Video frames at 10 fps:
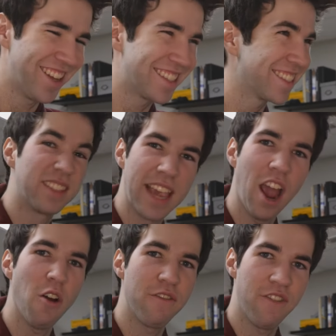what
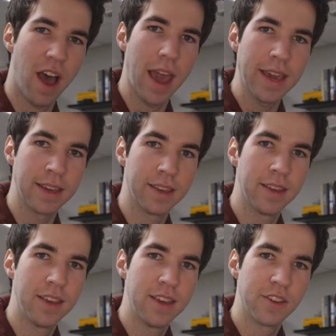terrifying
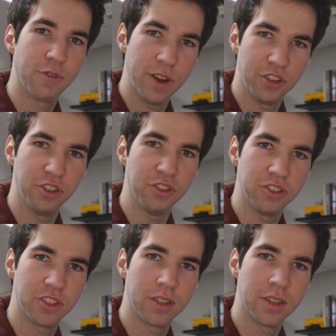
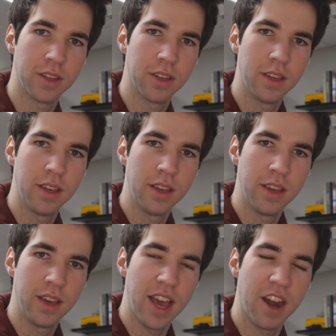creatures.
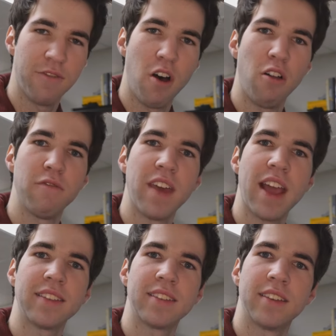Out of all of
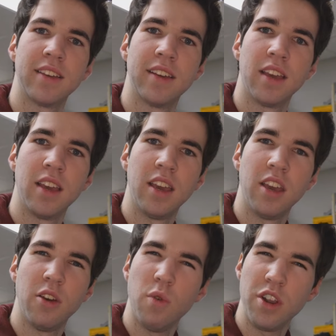that,
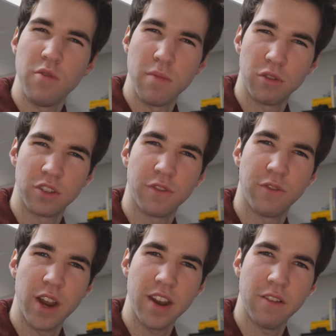what are you most
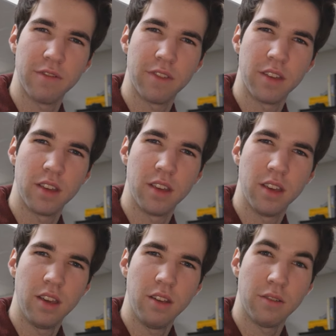afraid of?
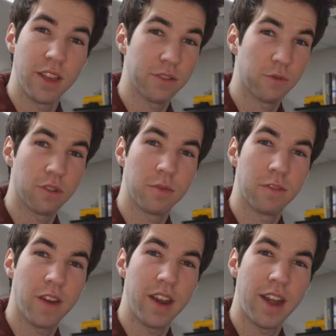Well, that's what we're going to
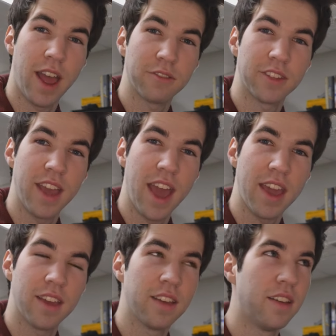be finding out today